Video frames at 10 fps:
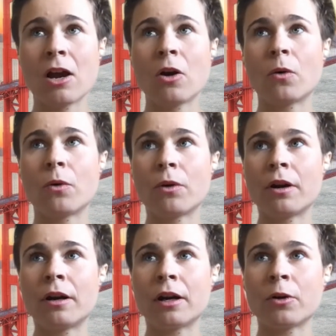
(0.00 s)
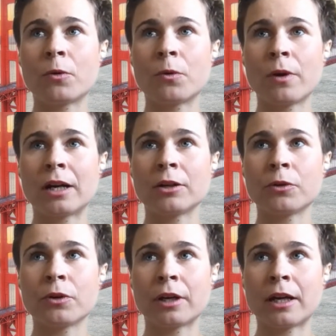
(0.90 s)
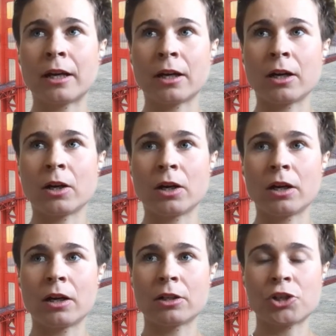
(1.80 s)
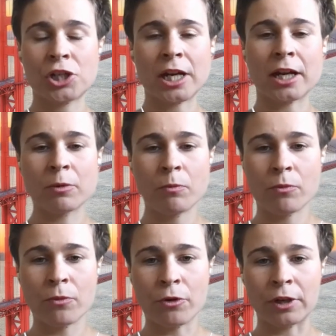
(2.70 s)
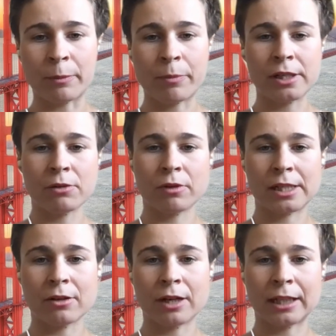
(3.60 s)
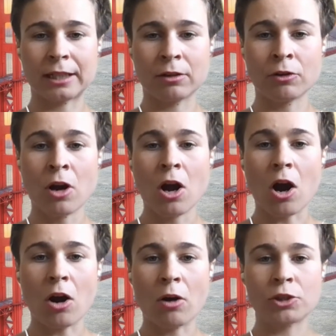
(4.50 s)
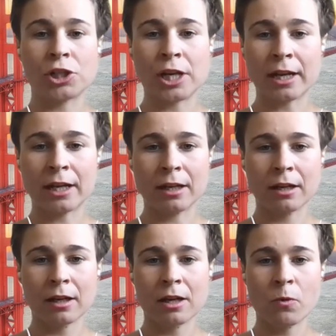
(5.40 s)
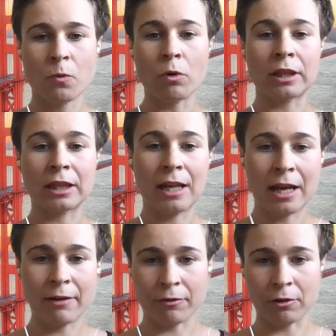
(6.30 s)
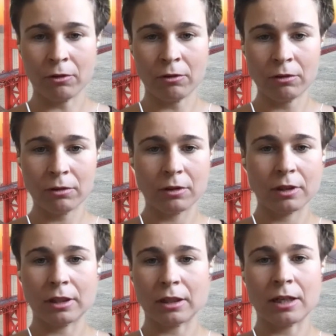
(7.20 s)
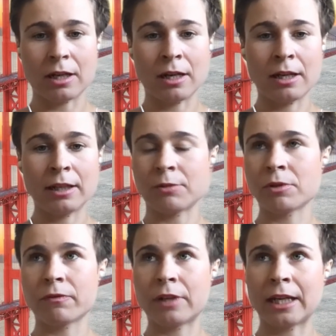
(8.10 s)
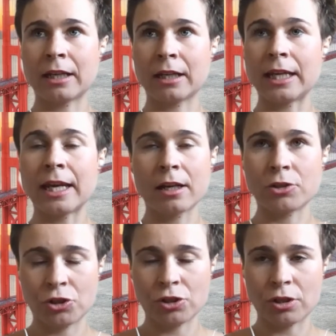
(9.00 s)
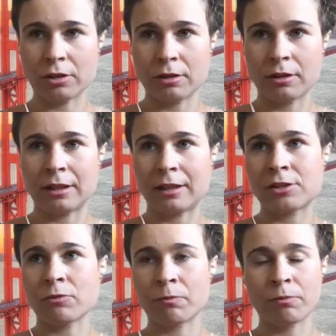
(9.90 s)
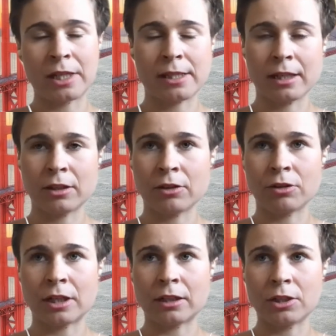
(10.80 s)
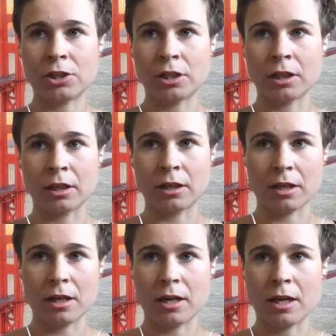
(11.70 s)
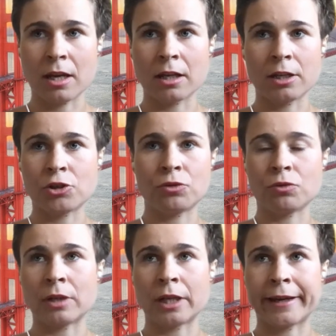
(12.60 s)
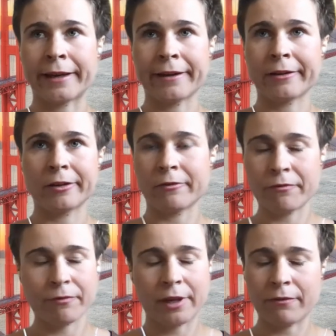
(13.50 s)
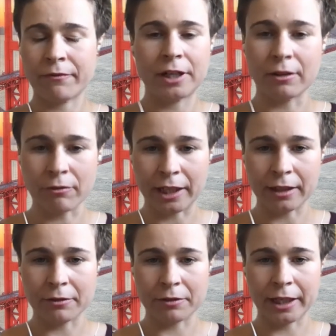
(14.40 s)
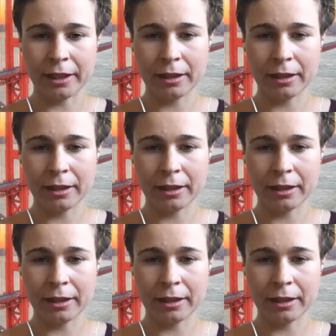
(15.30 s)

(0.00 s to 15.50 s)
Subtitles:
Or who are you gonna check more? The person who is gonna tell you, oh, check what level in terms of like English. So let's say you are teaching English to like third grader, right?